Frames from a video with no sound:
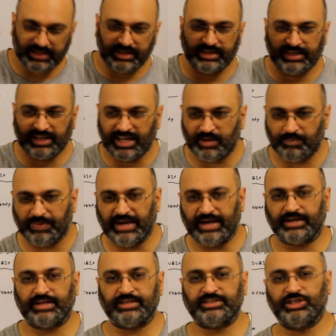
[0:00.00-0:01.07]
the entire
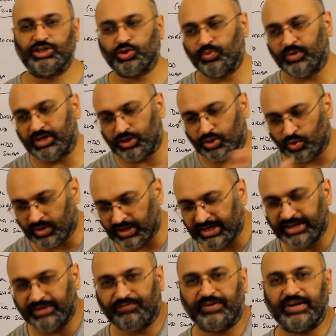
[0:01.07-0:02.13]
platters into a
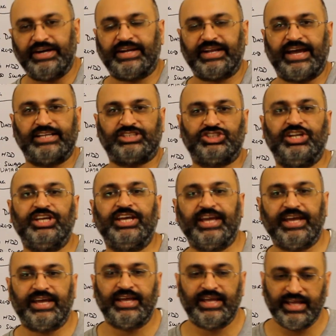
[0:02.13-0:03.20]
totally different
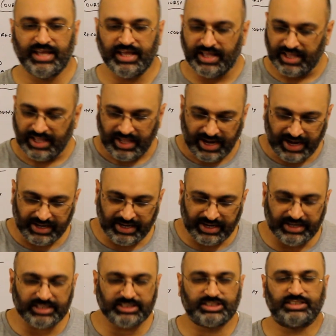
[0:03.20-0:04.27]
HDA head
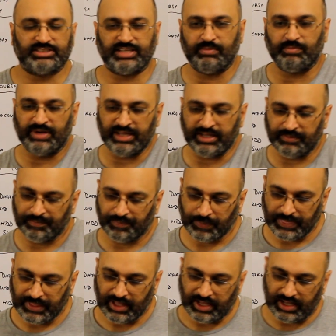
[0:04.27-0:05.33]
and disk assembly
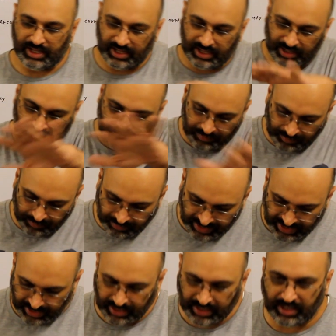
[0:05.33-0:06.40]

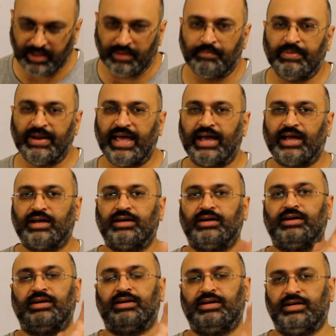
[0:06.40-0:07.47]
main black
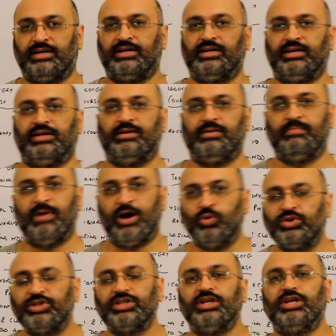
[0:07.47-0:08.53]

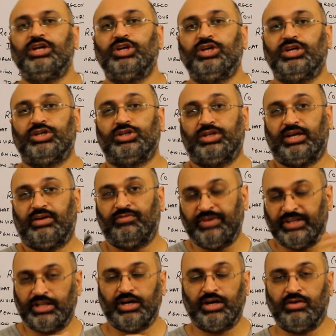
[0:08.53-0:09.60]
mount
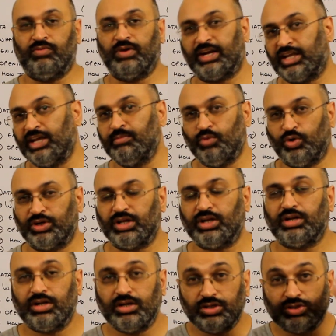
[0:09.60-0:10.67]
with a working motor,